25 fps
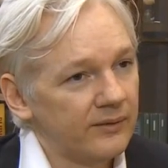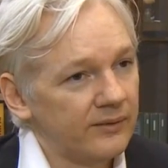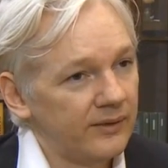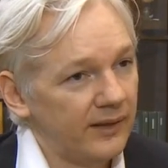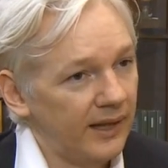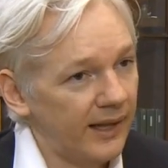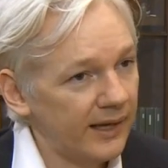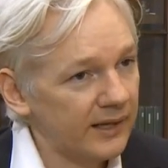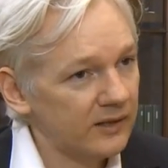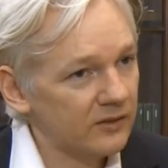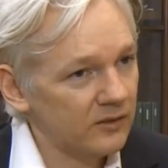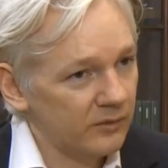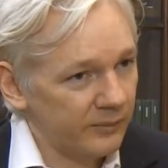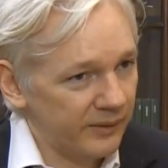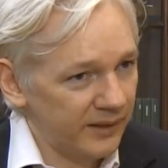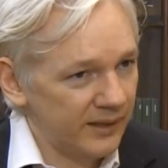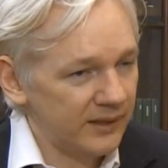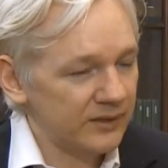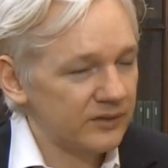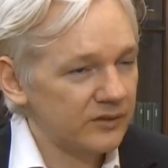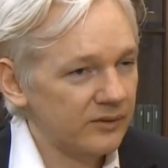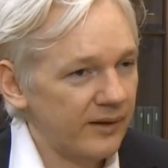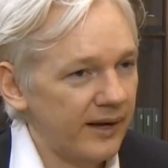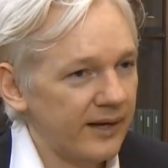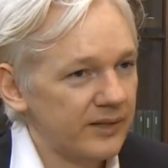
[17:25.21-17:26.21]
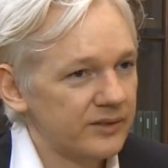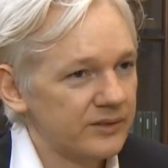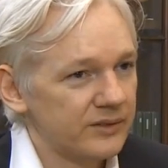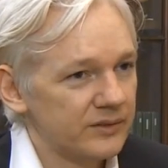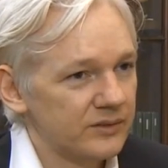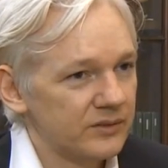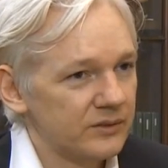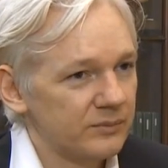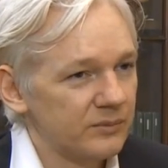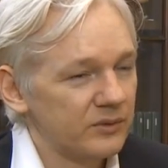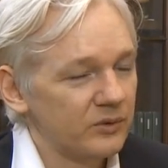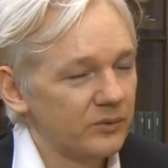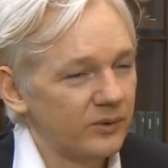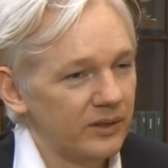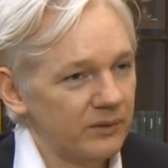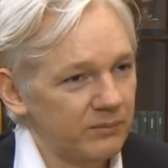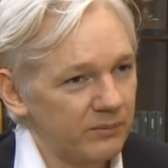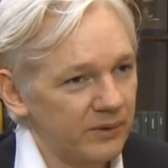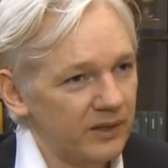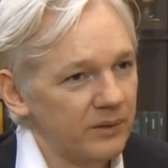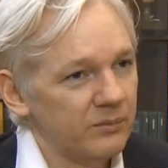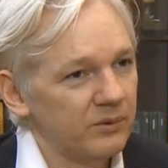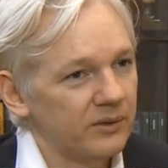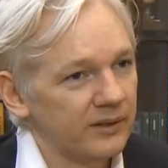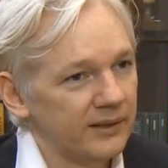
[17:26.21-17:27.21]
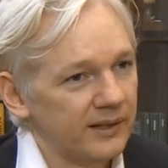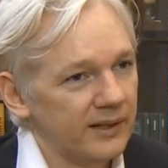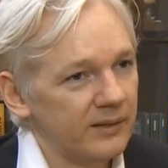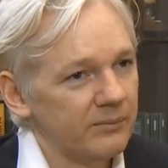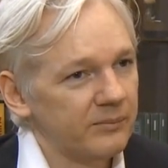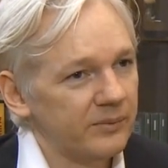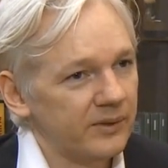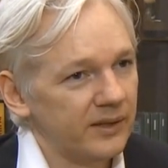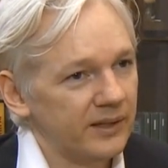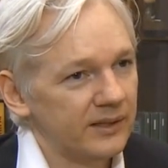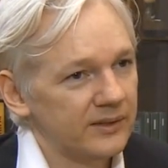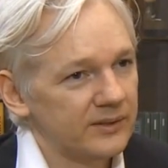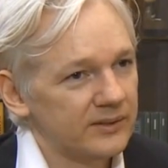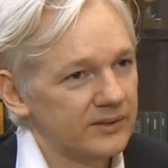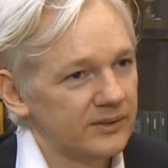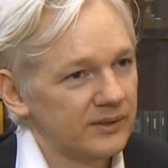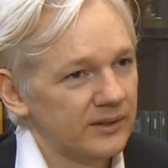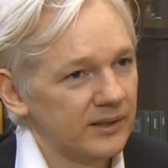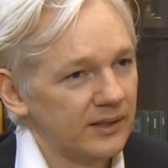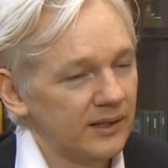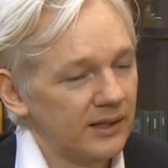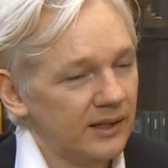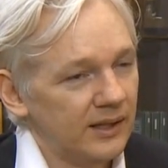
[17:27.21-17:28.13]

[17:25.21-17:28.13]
the economic interactions between people and companies,